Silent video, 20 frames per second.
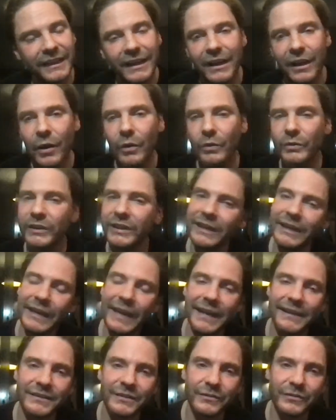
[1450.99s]
holding a
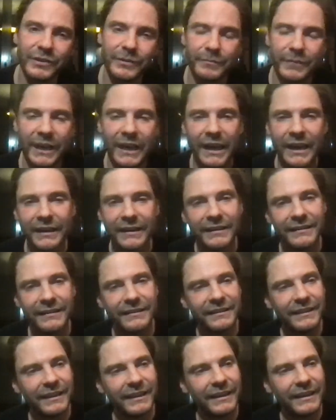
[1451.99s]
glass of champagne, and
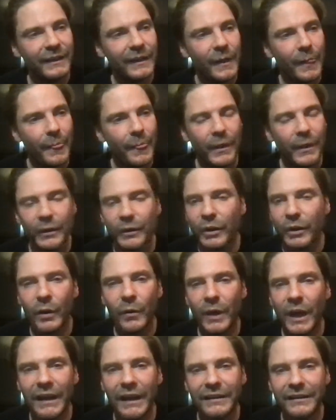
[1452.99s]
you know,
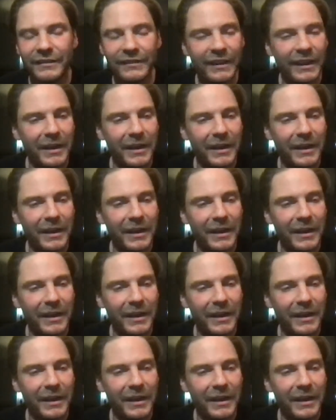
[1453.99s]
and